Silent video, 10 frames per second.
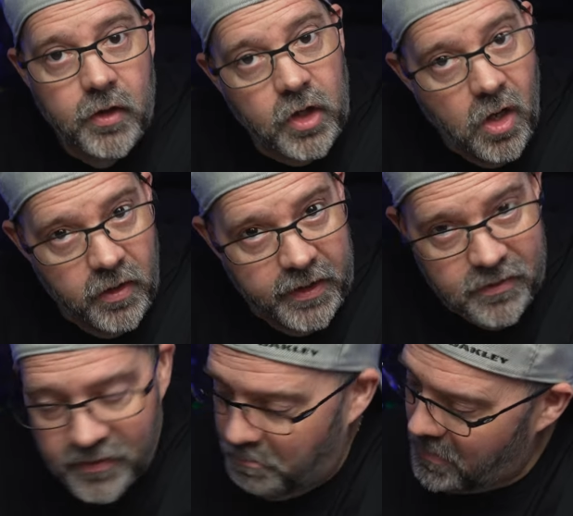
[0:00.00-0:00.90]
They're calling
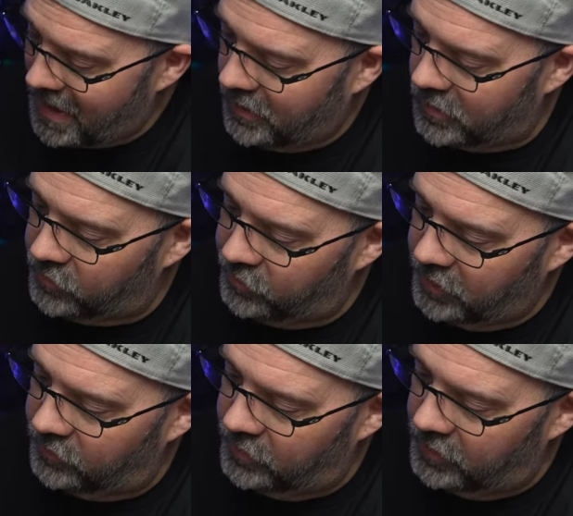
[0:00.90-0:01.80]
it the Monitor
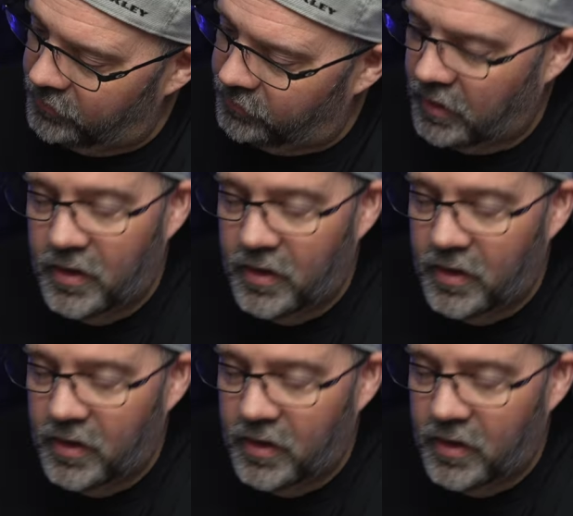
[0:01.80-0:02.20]
60s,